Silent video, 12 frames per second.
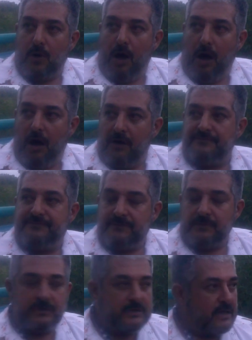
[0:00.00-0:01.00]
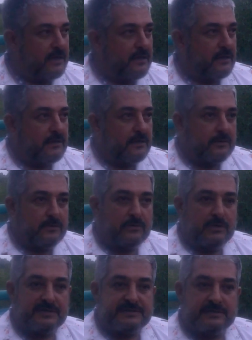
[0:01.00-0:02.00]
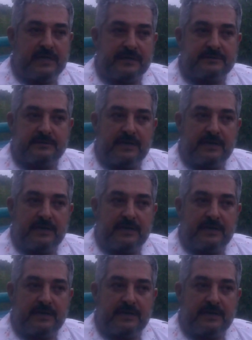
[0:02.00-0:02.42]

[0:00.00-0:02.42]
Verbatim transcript: of the this that